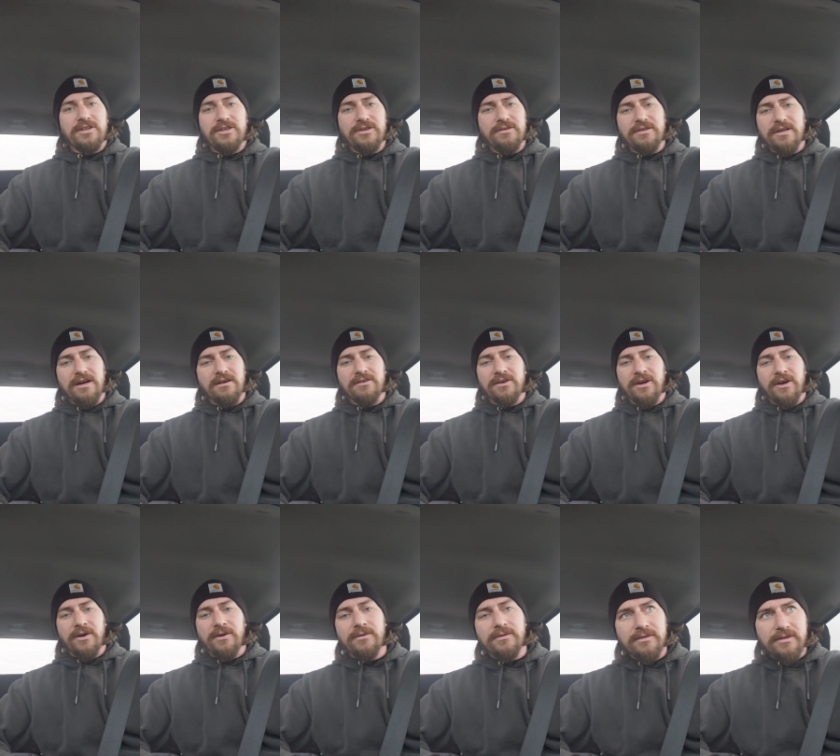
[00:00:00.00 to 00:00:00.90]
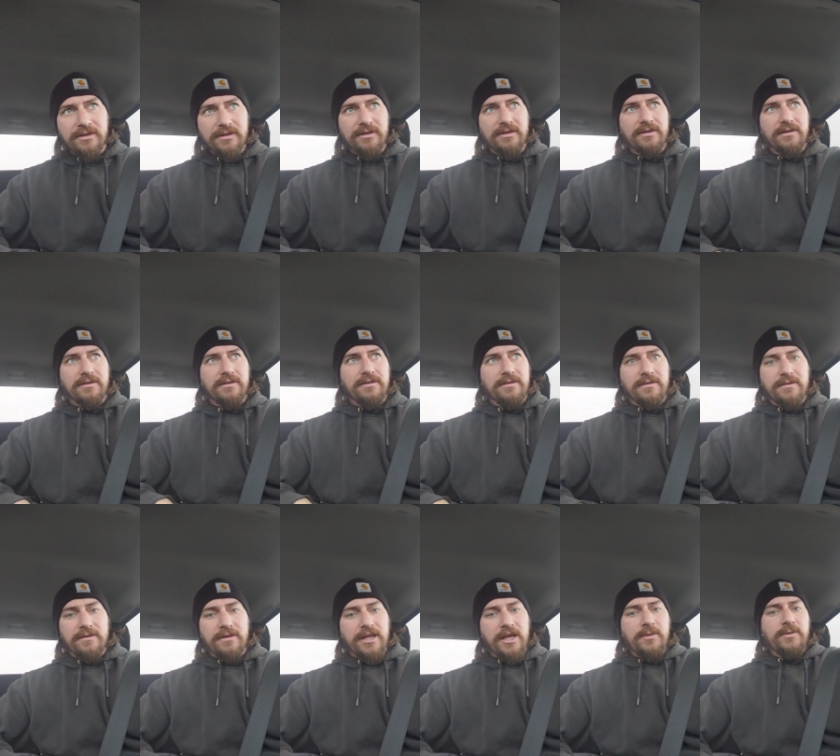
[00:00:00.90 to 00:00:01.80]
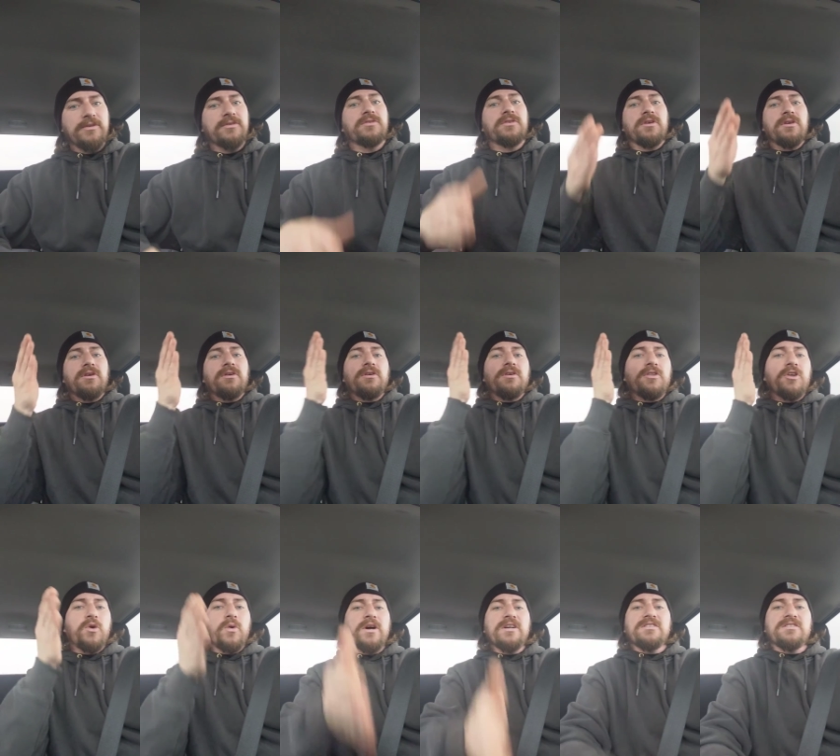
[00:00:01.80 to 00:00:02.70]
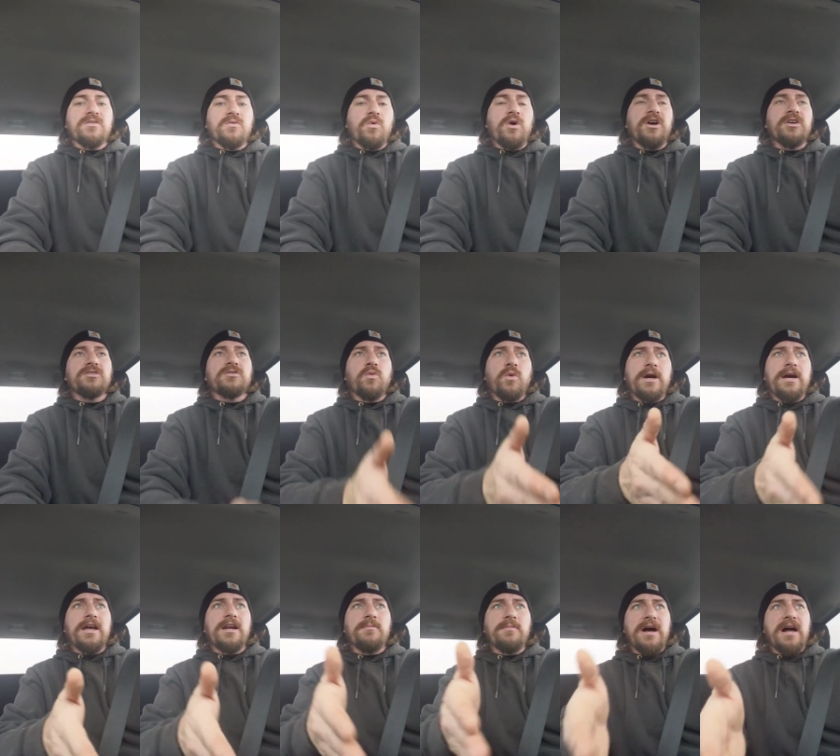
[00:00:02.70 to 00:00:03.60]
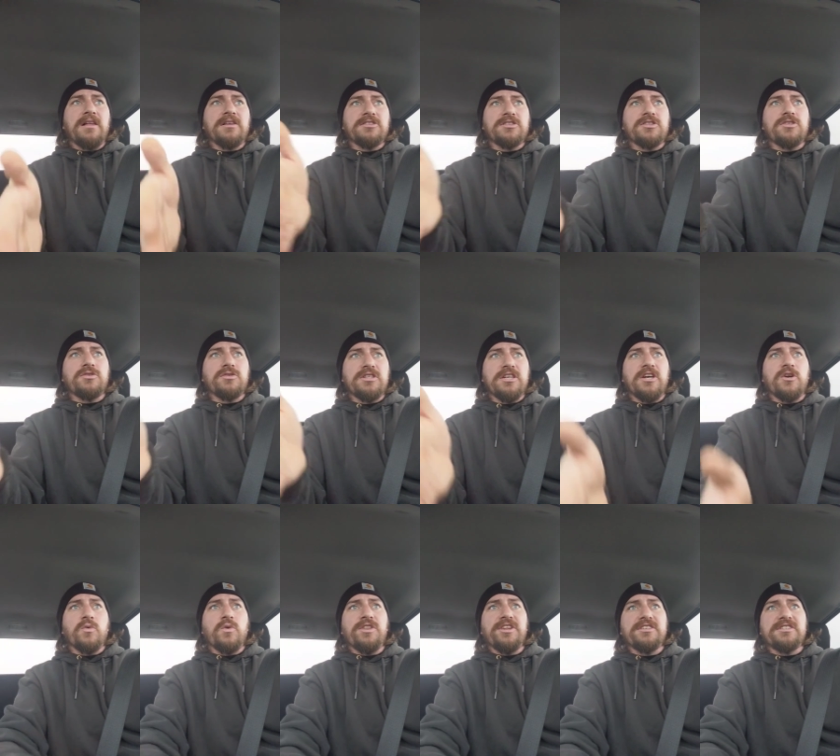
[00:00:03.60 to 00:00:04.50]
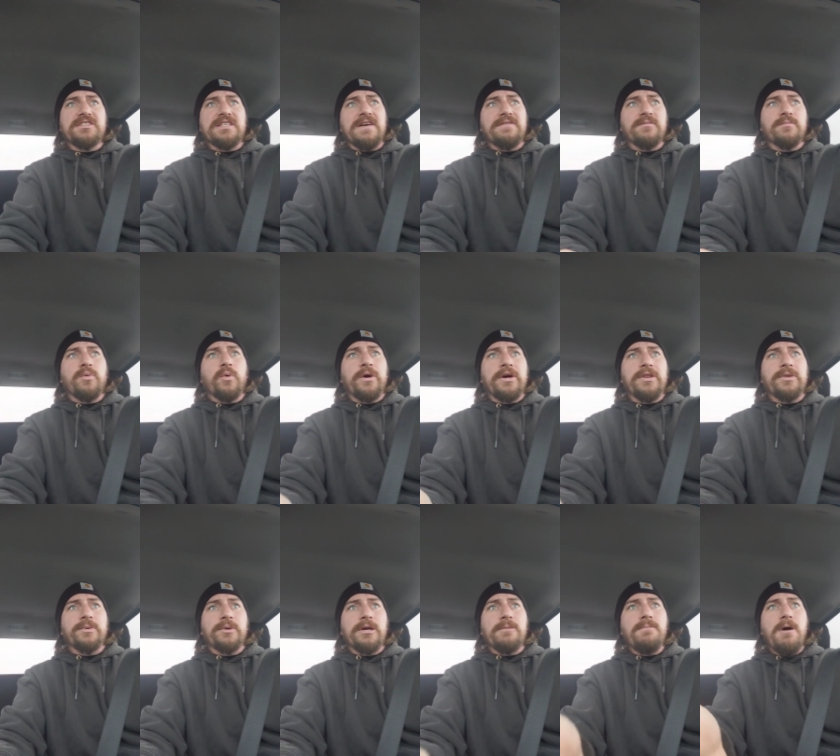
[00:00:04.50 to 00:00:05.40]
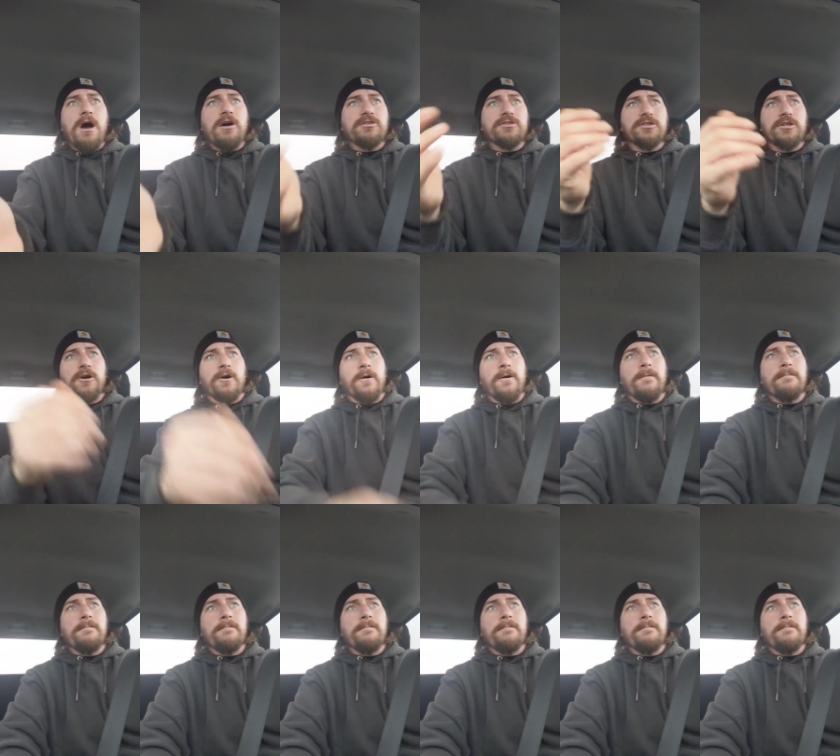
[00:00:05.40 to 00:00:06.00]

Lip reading: You don't know. The question was, what kind of mileage do you get with a 7.3 Powerstroke?